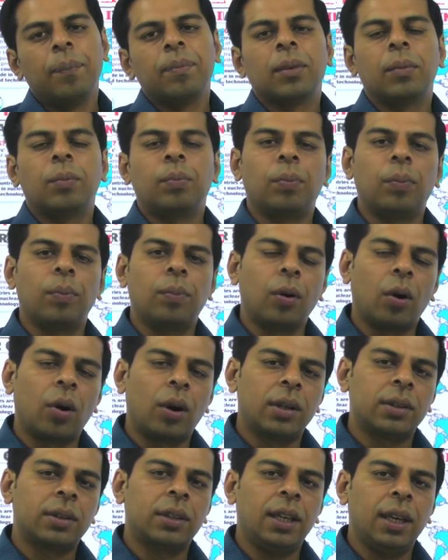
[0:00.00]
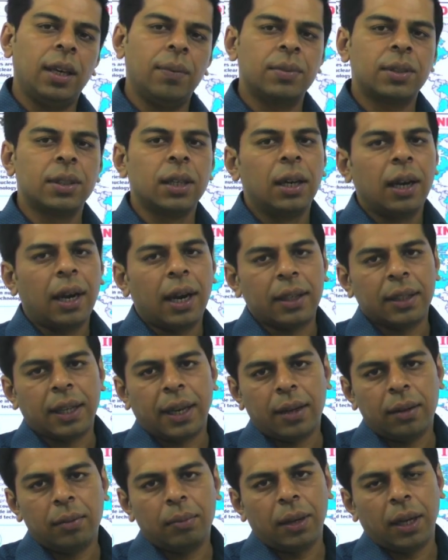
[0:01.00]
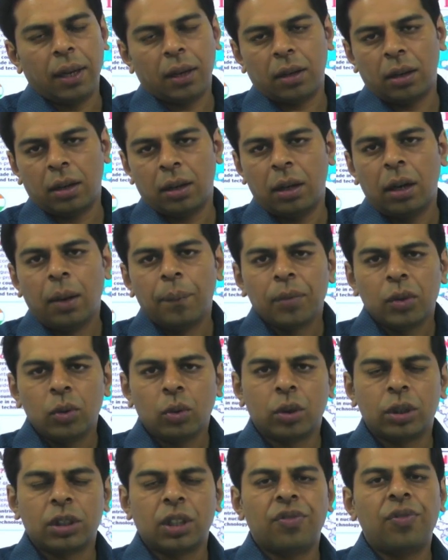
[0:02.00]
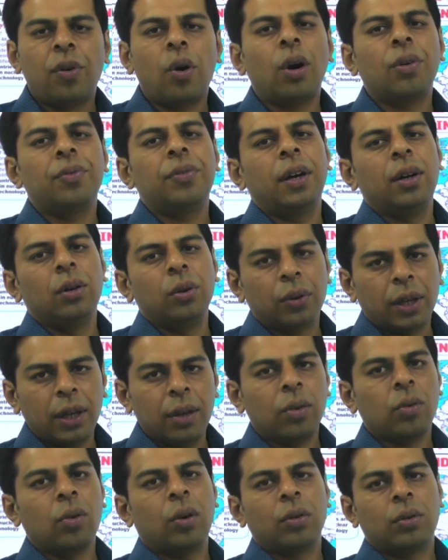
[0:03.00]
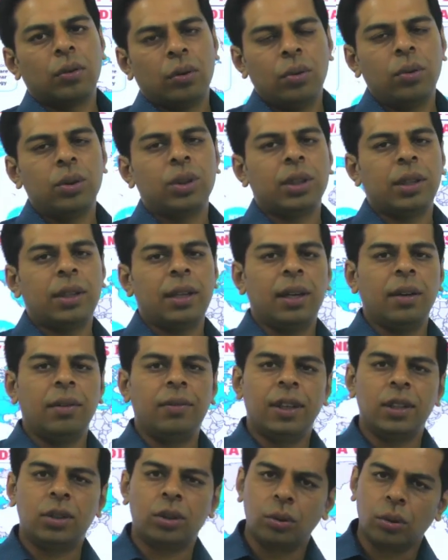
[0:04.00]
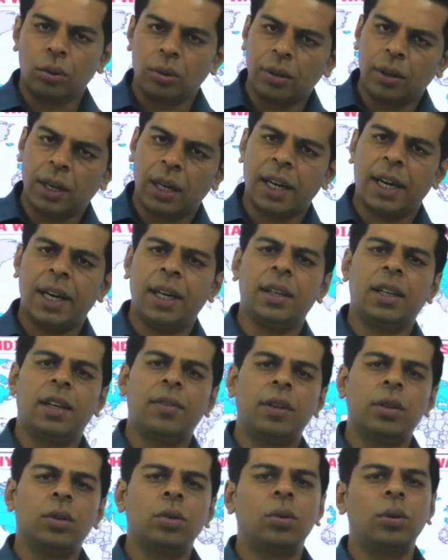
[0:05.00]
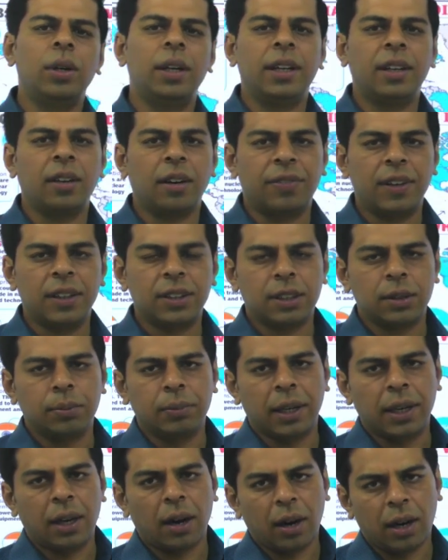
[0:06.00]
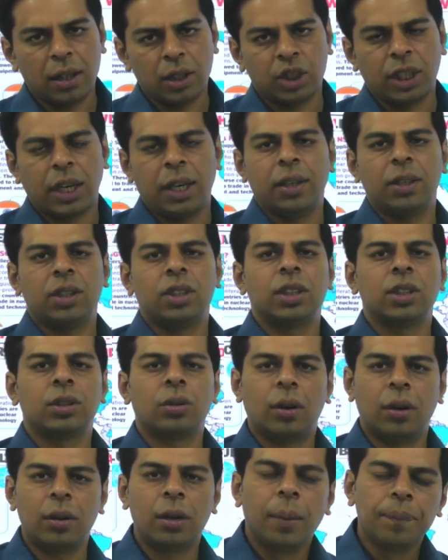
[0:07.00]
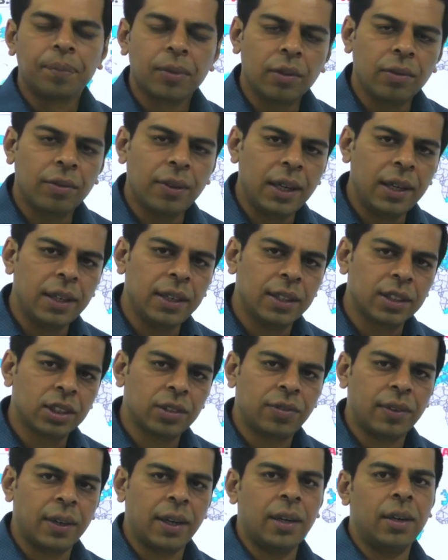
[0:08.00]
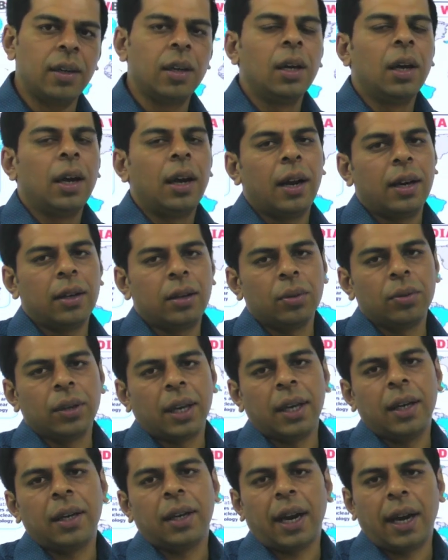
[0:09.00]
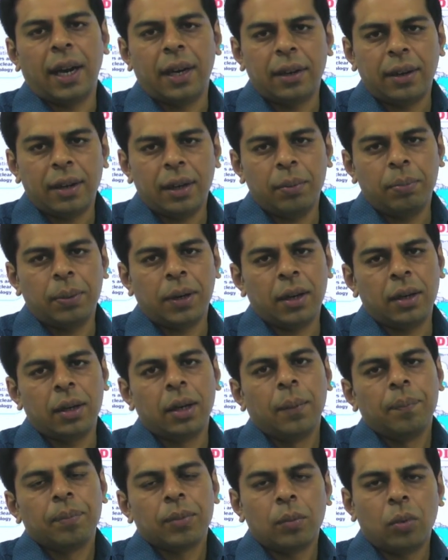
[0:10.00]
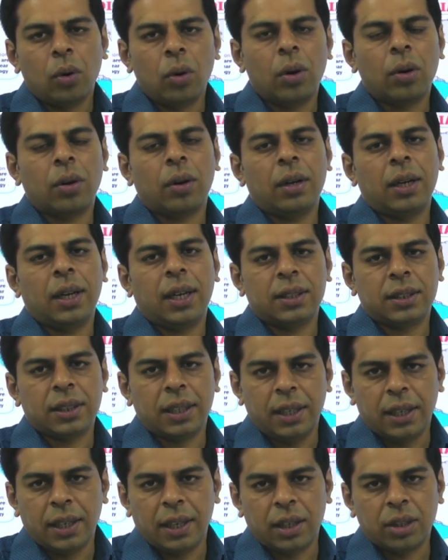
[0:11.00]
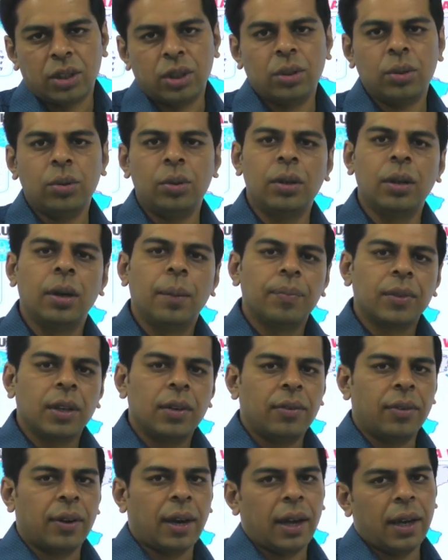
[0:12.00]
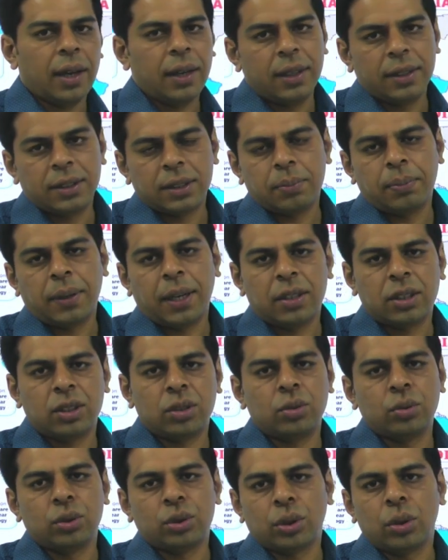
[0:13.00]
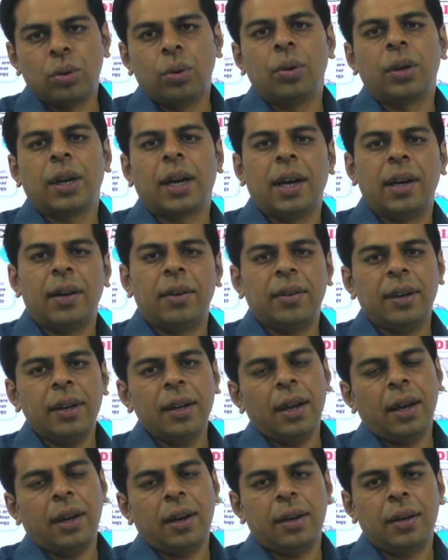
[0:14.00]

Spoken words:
broad themes, and then make a, you could say, forward looking conclusion in which you could highlight, even though India faces myriad challenges on various fronts and to gain entry, but more or less India should try its best to secure entry and